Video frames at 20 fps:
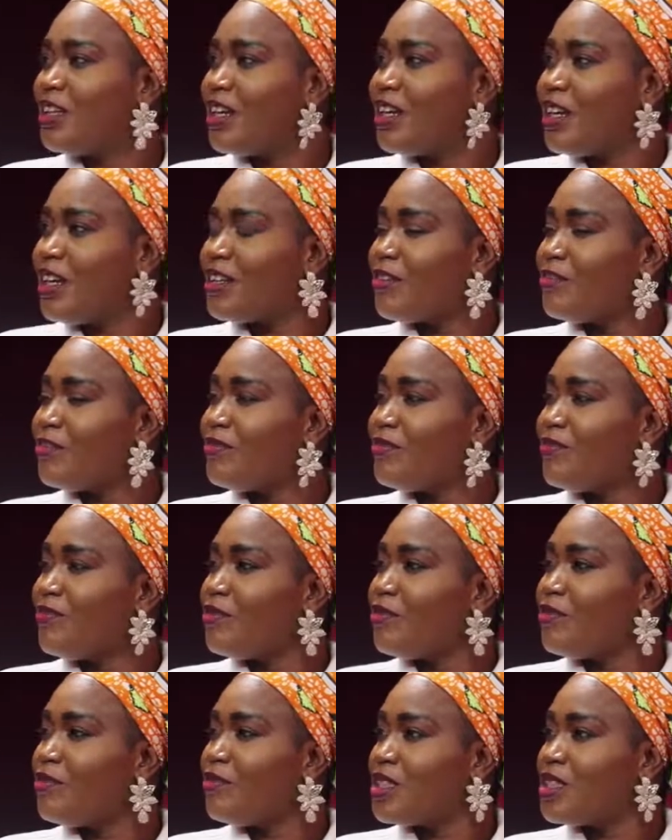and have
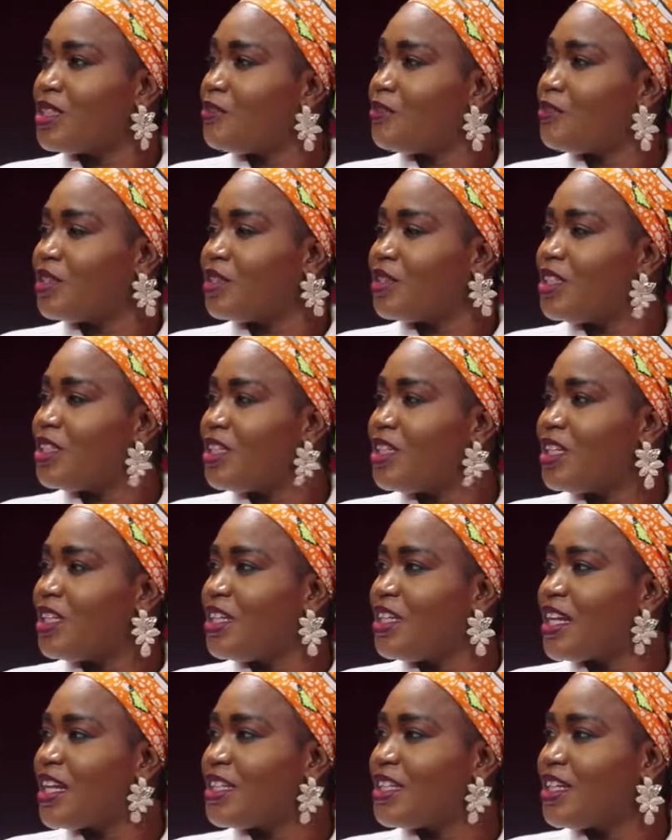still not taken
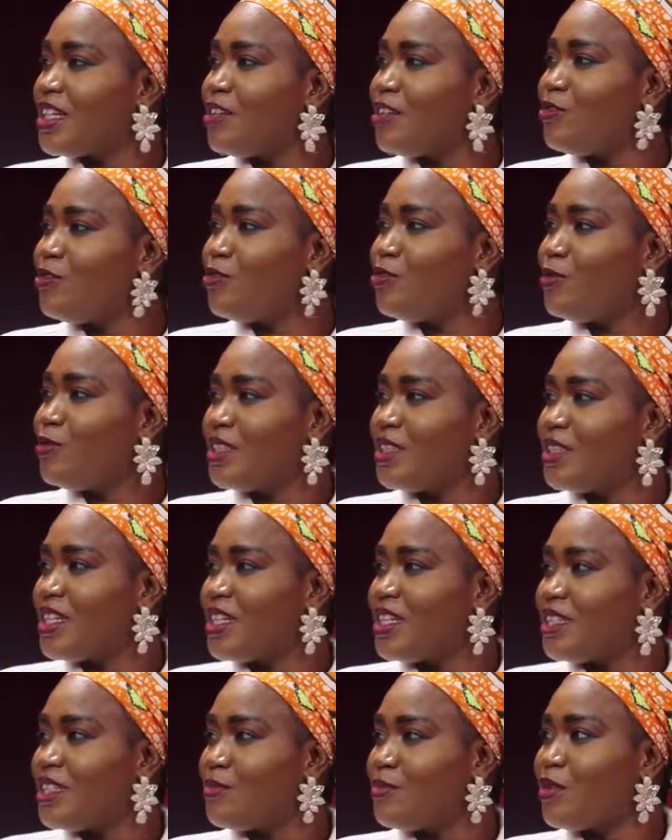their second dose
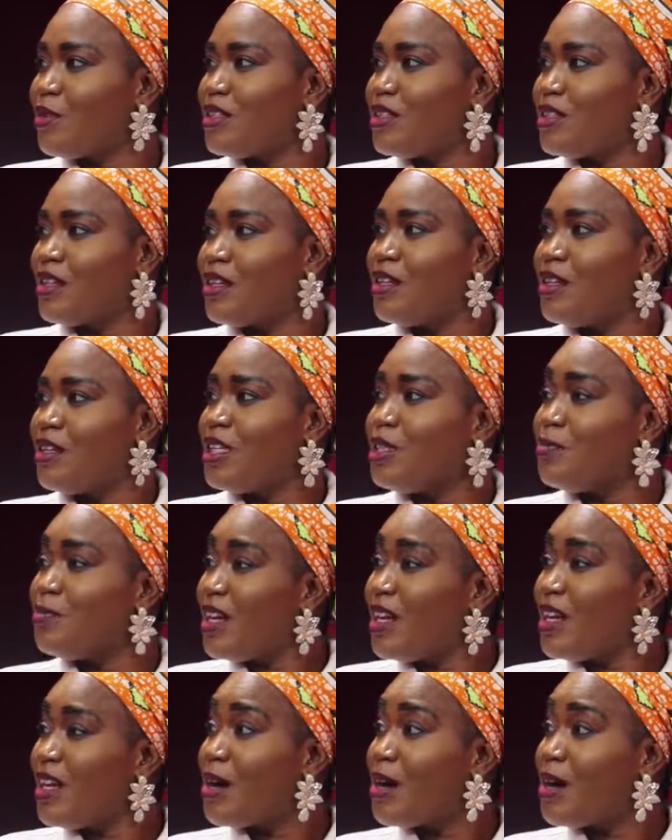yet because it's
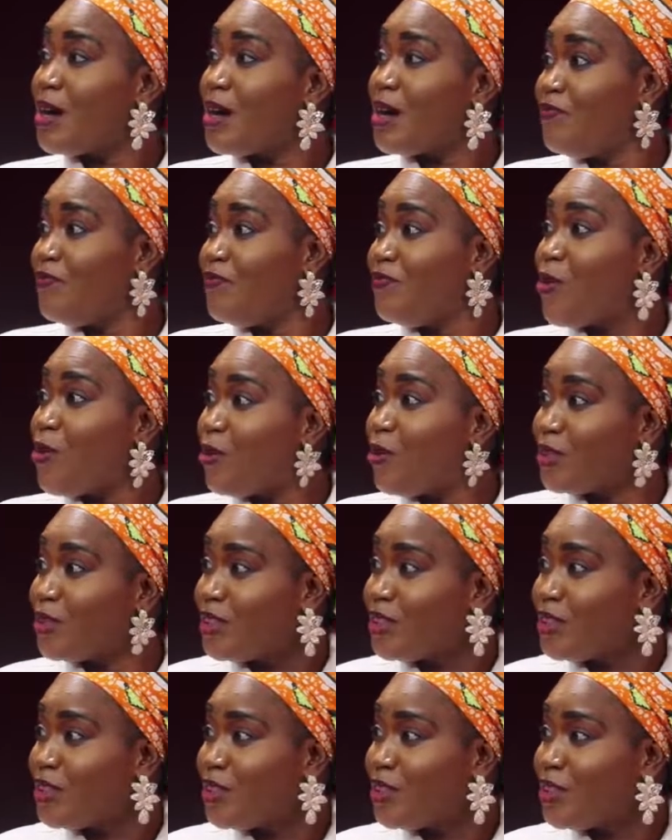become difficult
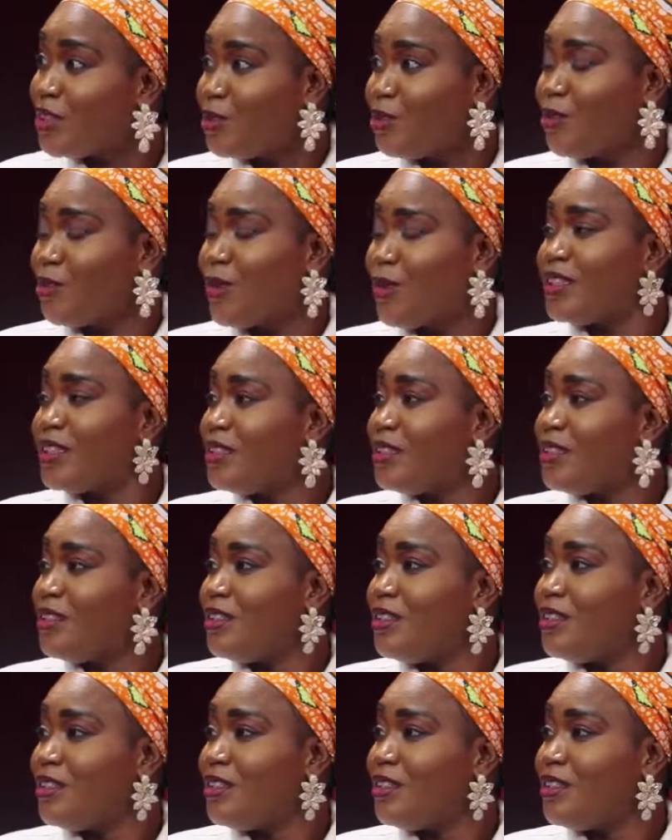to
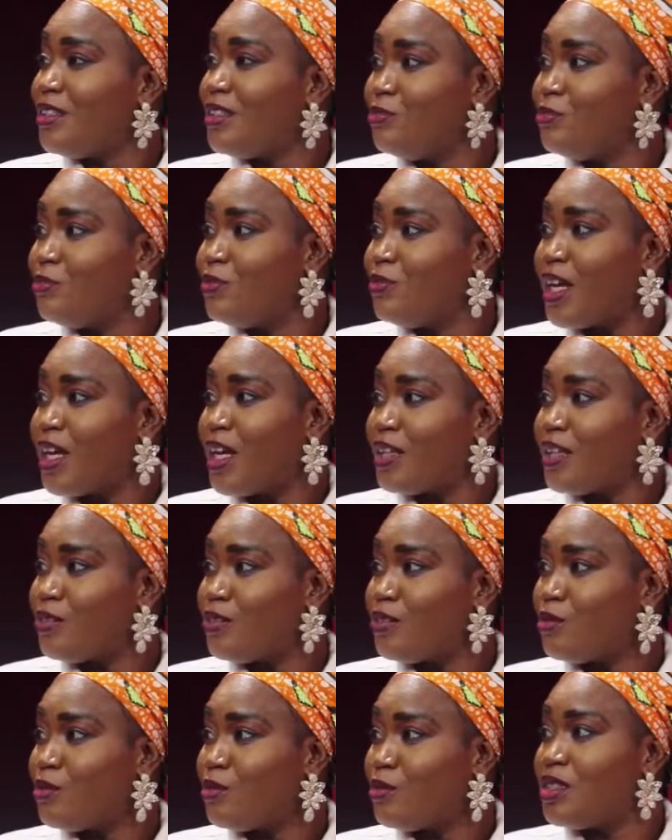actually do that.
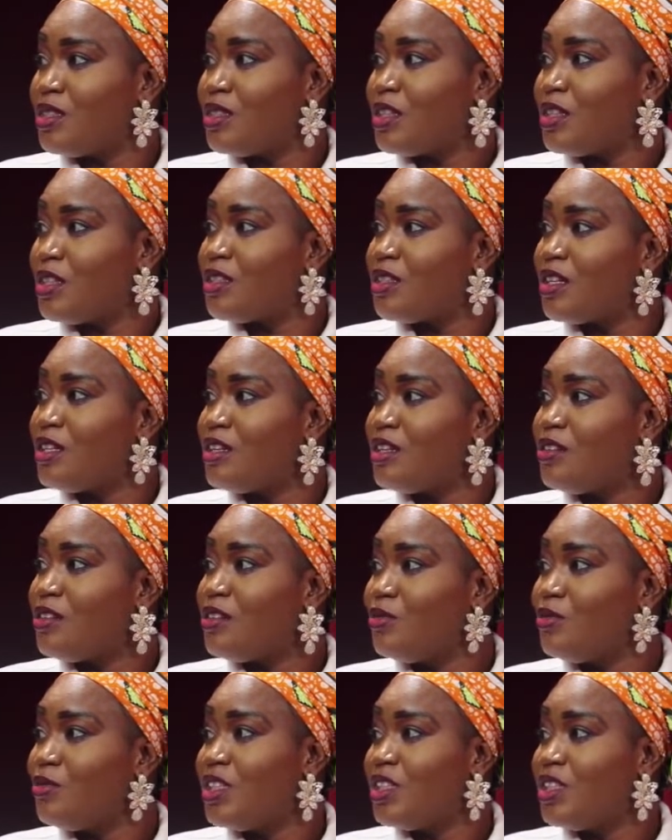So
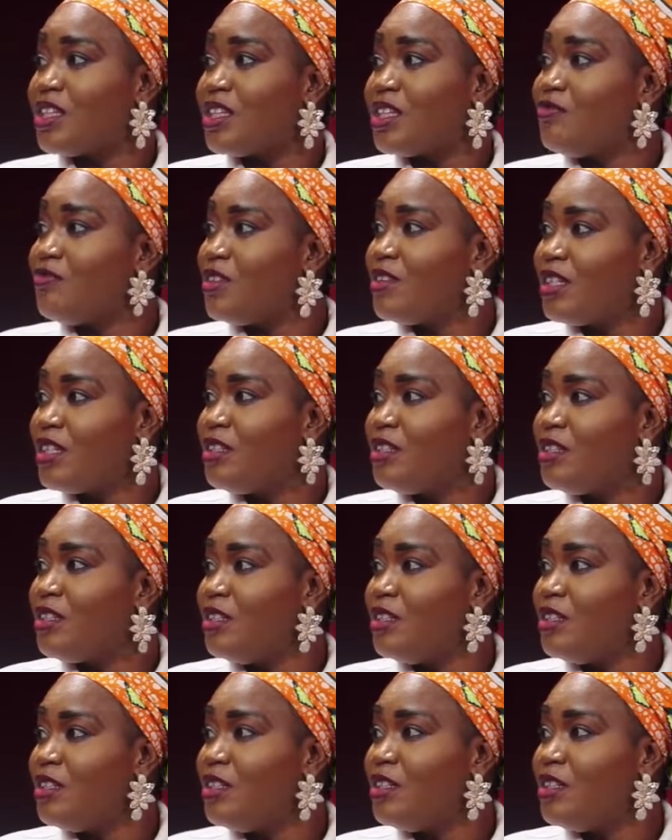it's a great leap